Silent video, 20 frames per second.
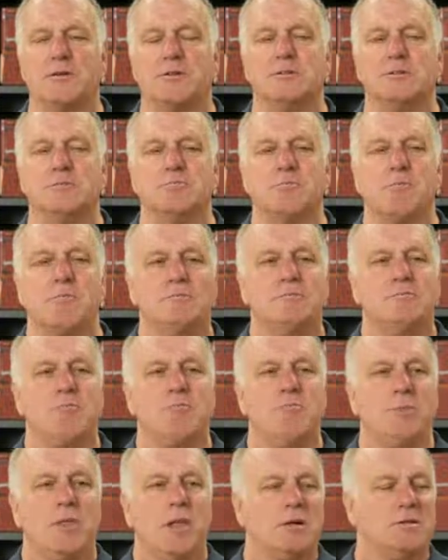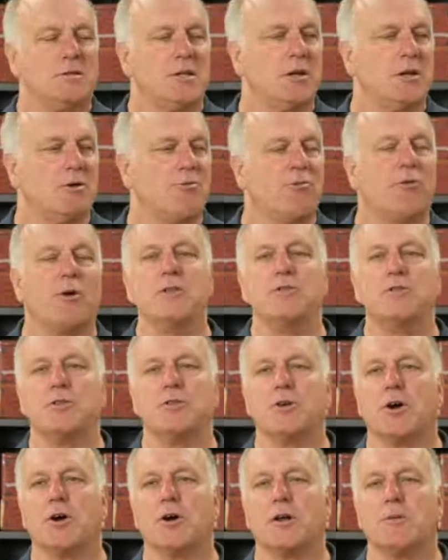And then our friends at
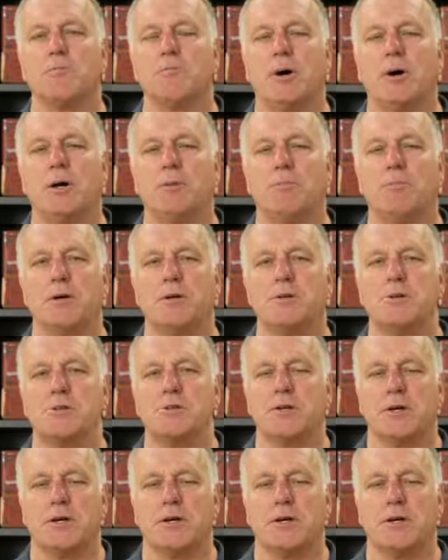Target bought a bunch,